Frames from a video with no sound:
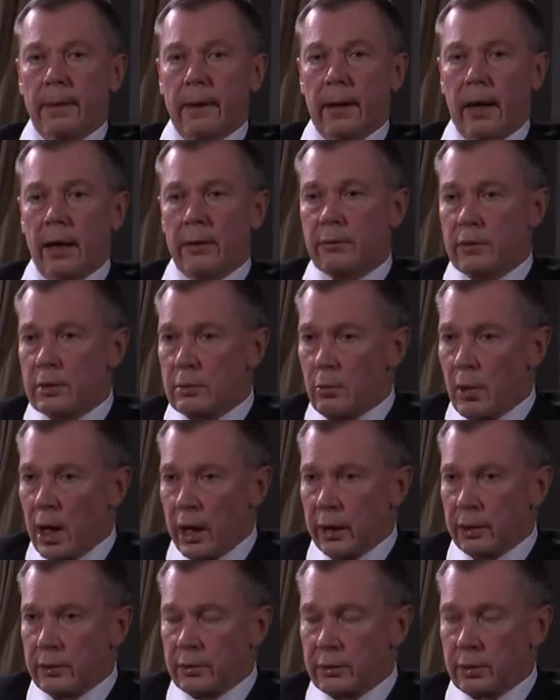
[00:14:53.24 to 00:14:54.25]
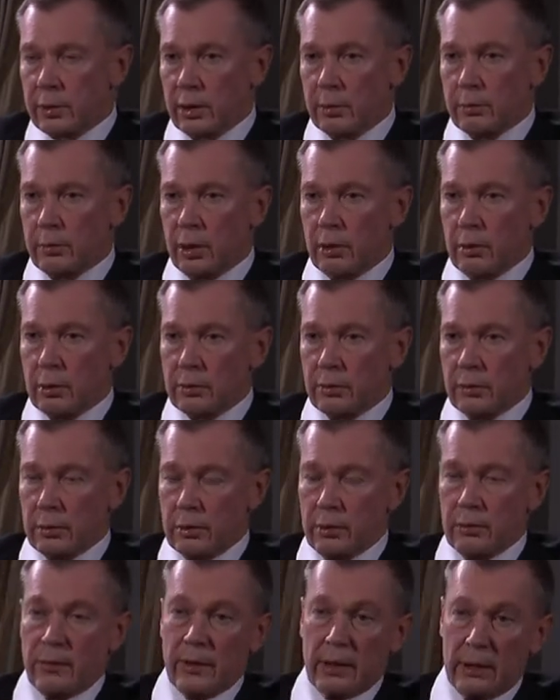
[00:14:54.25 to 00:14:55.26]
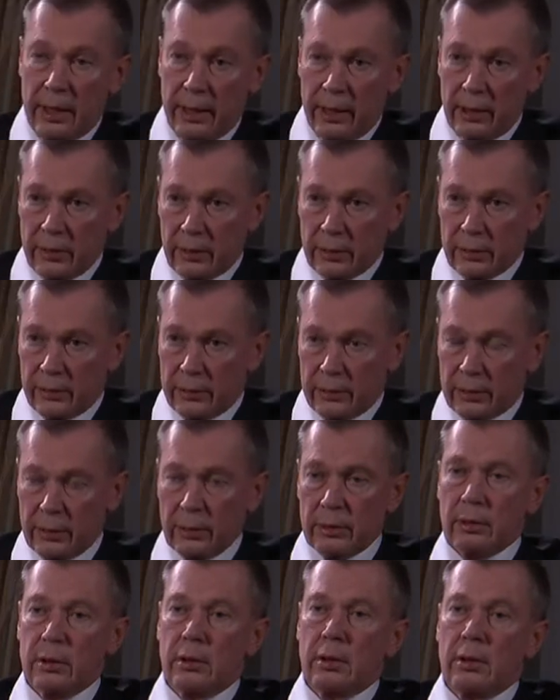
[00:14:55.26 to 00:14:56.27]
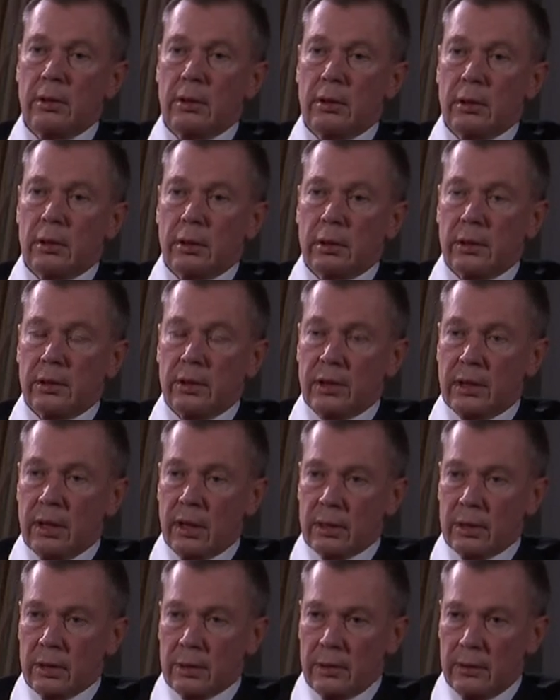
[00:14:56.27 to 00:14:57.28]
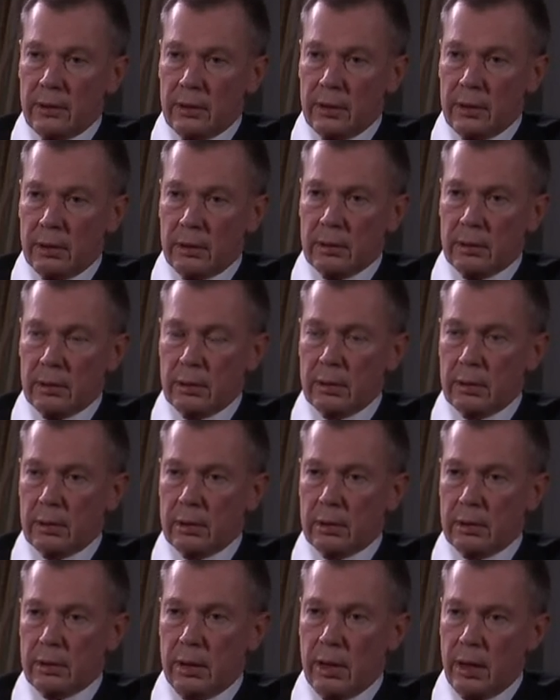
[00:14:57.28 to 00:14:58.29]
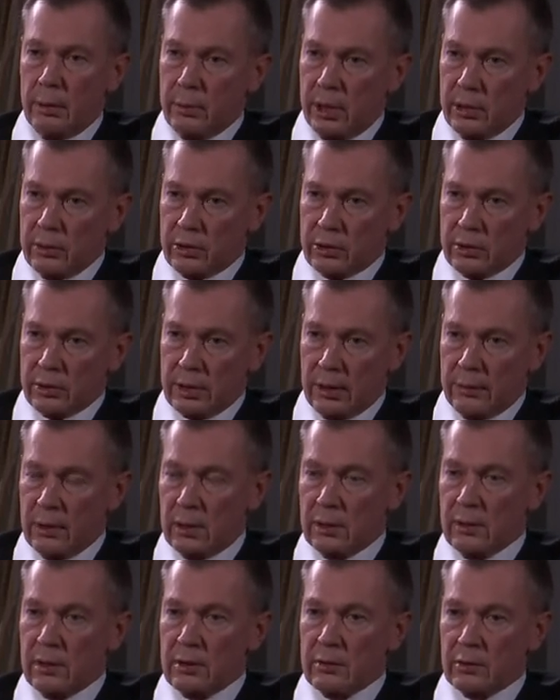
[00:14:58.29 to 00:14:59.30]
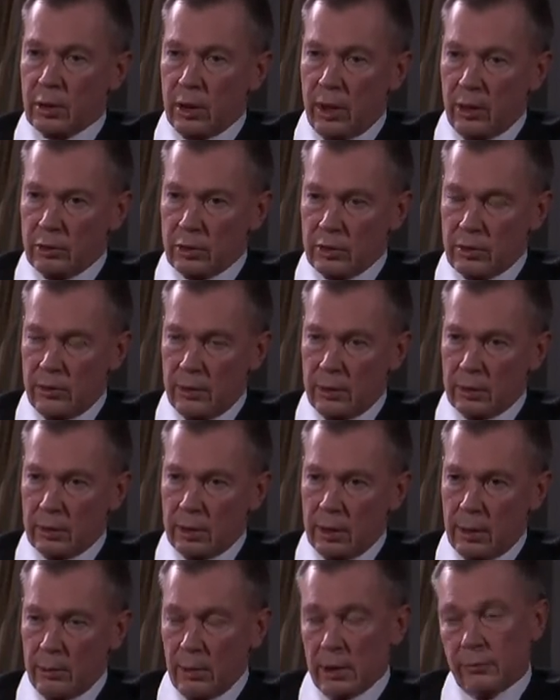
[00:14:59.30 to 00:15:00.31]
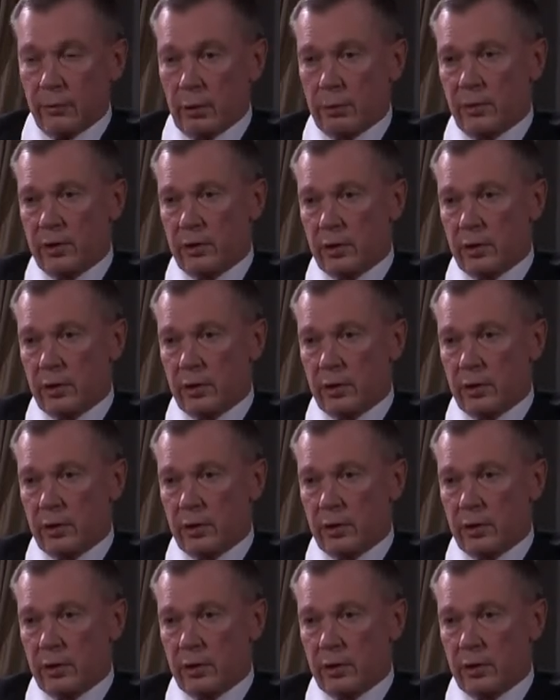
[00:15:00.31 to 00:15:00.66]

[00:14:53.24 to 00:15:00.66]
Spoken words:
have in mind about the latest regarding the MH17 tragedy coming from